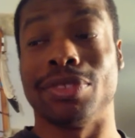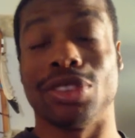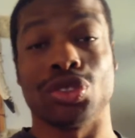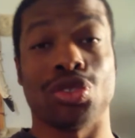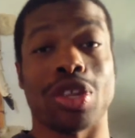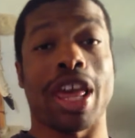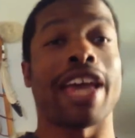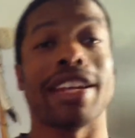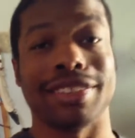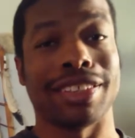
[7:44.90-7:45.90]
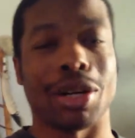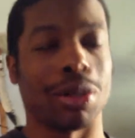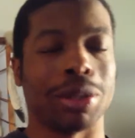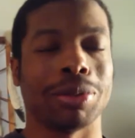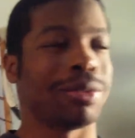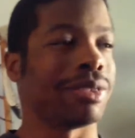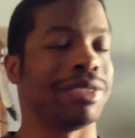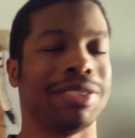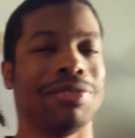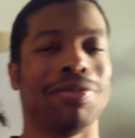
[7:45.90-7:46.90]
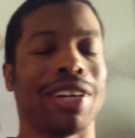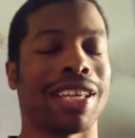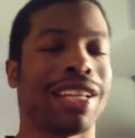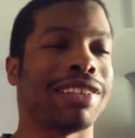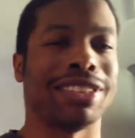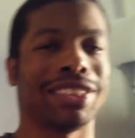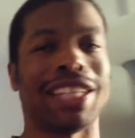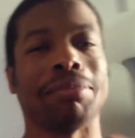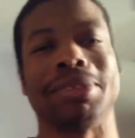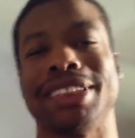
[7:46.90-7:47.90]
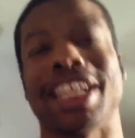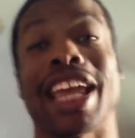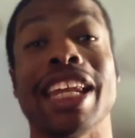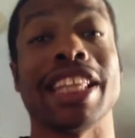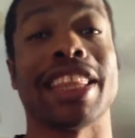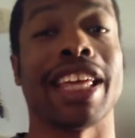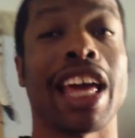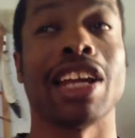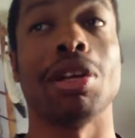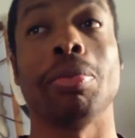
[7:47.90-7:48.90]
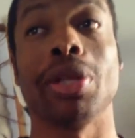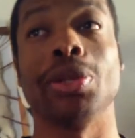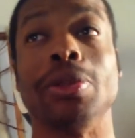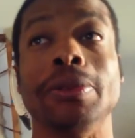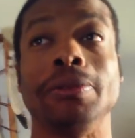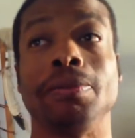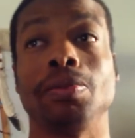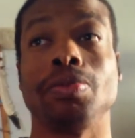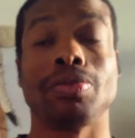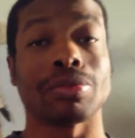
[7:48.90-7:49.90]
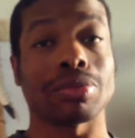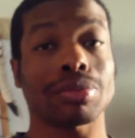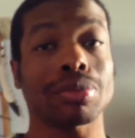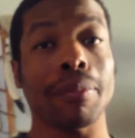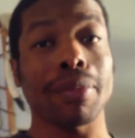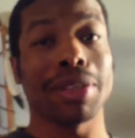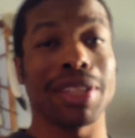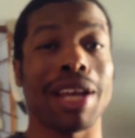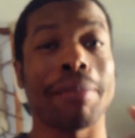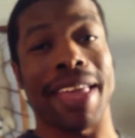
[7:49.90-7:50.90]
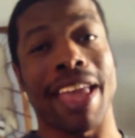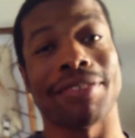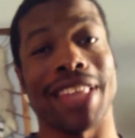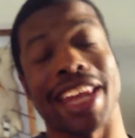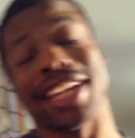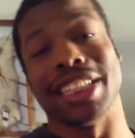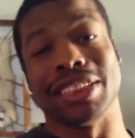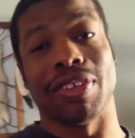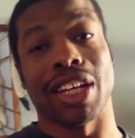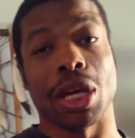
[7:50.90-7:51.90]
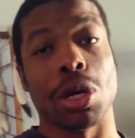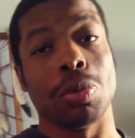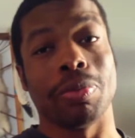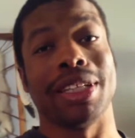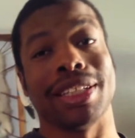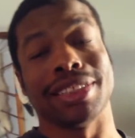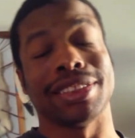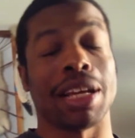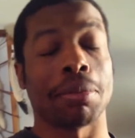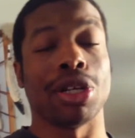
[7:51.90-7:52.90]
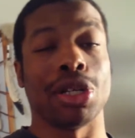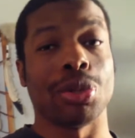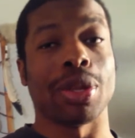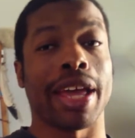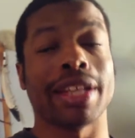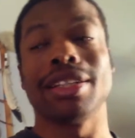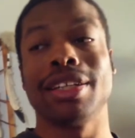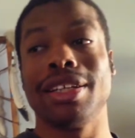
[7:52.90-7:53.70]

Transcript: screw that. I don't know. Fuck it. I just, I'm just saying anything out of the blue. I might have to edit this video because I'm going to do that.